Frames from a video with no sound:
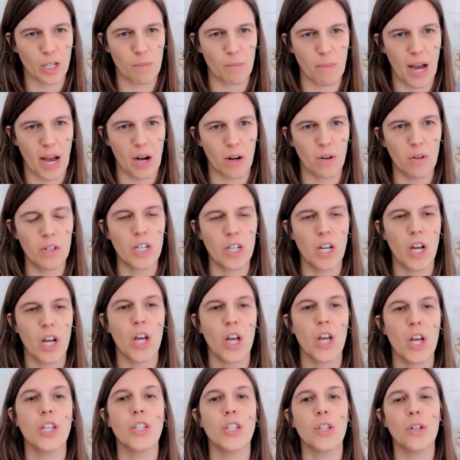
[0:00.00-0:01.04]
about,
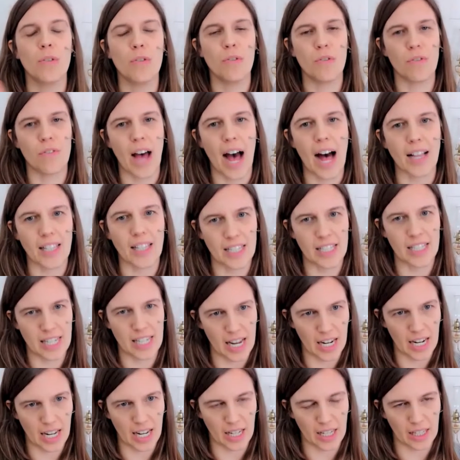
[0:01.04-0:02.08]
to
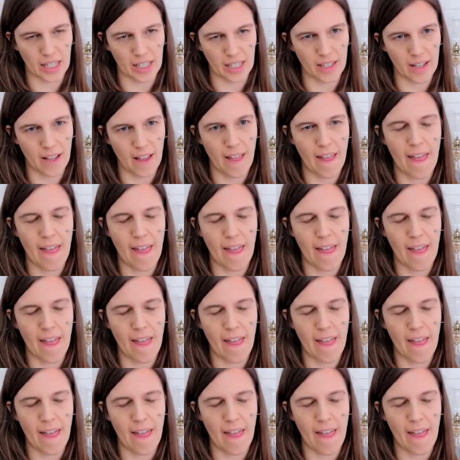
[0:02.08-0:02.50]
validating.